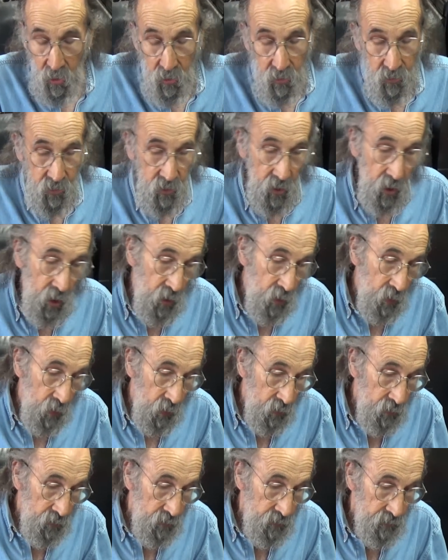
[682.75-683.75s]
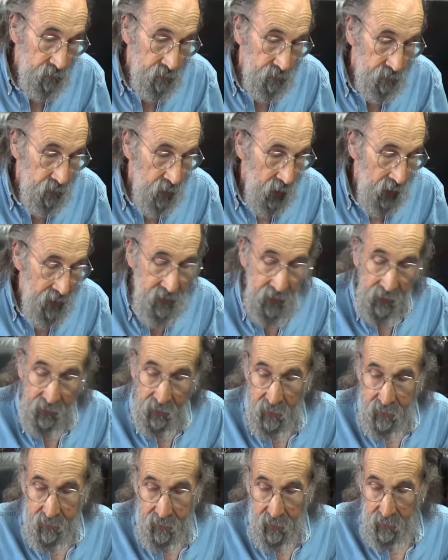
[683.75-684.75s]
So I think
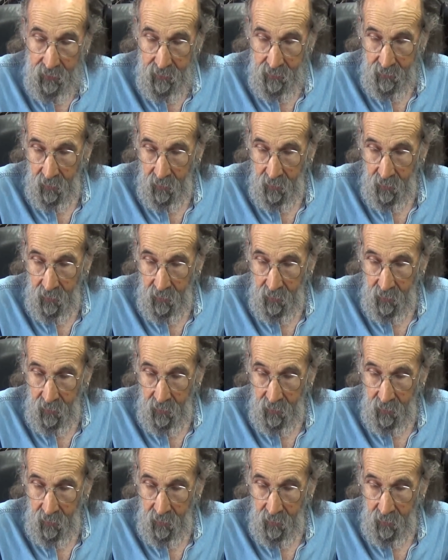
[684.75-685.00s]
that takes